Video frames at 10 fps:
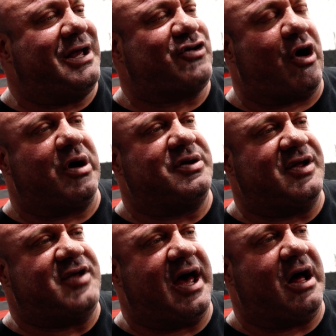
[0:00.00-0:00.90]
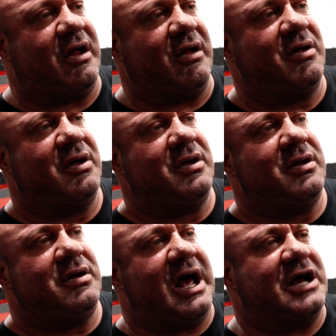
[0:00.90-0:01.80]
It's hard to tell
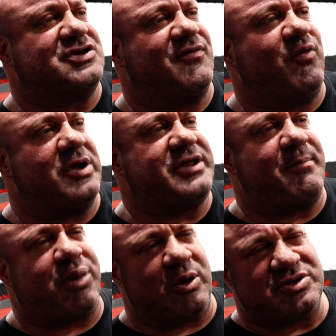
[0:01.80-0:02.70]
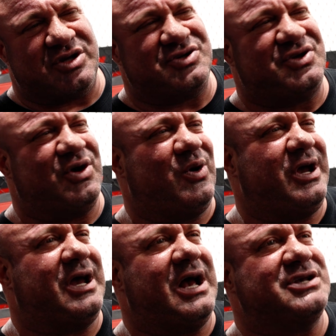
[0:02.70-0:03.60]
as of what that person's
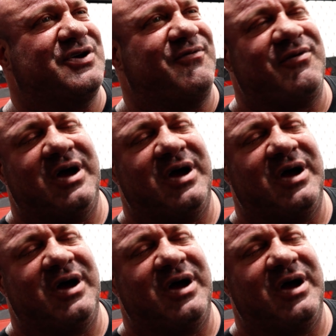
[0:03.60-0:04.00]
doing, as of,